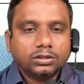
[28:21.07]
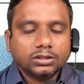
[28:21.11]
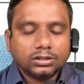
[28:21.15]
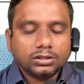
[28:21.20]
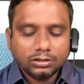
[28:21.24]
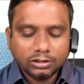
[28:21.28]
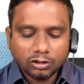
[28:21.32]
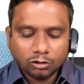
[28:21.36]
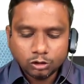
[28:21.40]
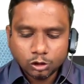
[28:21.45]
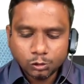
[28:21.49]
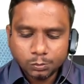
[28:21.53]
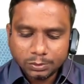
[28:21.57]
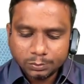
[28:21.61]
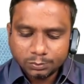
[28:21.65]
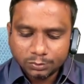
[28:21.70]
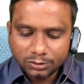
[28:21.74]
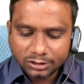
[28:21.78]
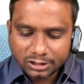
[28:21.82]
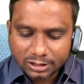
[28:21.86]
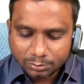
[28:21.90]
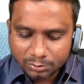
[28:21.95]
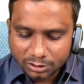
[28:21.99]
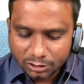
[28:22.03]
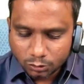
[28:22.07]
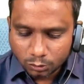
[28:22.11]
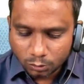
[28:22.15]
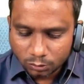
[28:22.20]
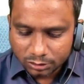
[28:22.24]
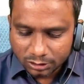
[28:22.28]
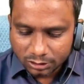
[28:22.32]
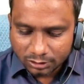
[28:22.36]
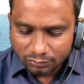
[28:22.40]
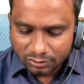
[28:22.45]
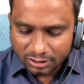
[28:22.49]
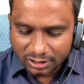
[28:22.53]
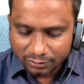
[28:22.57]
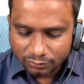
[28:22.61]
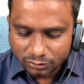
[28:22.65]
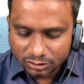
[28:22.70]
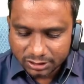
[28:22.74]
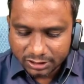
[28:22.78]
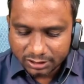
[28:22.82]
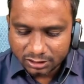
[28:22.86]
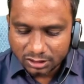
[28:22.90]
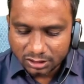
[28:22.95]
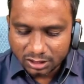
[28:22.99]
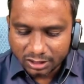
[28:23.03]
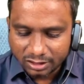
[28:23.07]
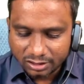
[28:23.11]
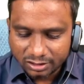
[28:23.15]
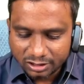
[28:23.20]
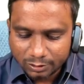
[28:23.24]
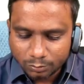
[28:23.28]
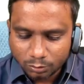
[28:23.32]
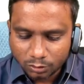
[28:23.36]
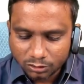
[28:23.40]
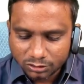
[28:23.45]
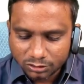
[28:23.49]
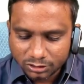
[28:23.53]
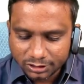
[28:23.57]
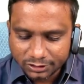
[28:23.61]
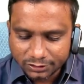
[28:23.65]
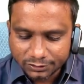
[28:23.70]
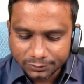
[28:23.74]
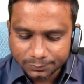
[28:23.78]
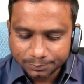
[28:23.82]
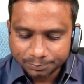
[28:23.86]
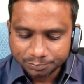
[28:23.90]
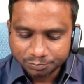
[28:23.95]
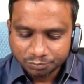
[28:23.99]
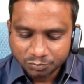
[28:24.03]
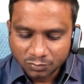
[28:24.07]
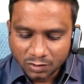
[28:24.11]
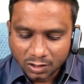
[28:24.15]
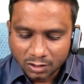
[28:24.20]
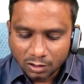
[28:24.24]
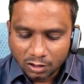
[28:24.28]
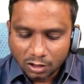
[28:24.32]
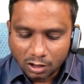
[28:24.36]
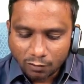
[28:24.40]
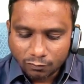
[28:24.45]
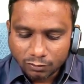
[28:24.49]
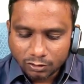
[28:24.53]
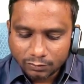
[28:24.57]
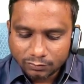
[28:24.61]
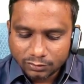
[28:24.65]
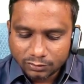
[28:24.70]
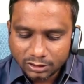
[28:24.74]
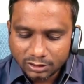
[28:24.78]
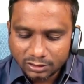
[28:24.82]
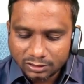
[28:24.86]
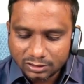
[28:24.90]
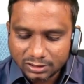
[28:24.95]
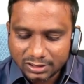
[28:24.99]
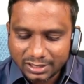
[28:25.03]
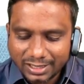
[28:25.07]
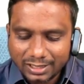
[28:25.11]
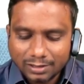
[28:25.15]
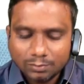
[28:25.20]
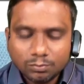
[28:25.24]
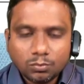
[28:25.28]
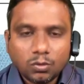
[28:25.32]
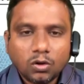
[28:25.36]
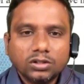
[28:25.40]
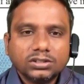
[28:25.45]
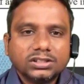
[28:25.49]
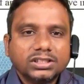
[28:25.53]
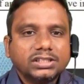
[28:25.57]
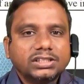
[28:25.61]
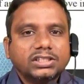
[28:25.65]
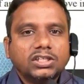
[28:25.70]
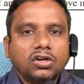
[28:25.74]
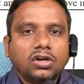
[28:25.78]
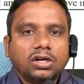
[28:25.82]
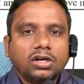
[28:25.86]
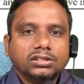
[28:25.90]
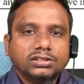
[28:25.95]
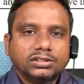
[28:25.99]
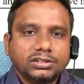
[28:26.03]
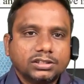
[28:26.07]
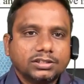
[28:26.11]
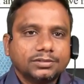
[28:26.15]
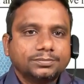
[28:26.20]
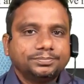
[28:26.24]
Now you people tell me, total we have sent 100 boxes. Out of that, 10 boxes lost.